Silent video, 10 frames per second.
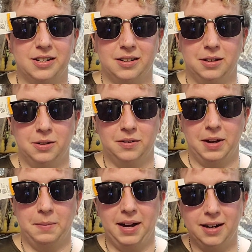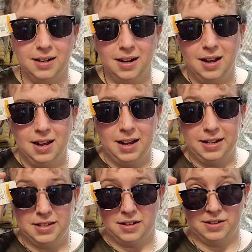turned into a vampire and
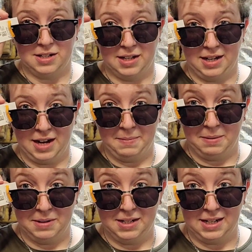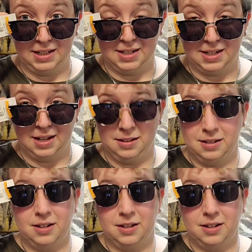he starts to like not be able to stand the sun.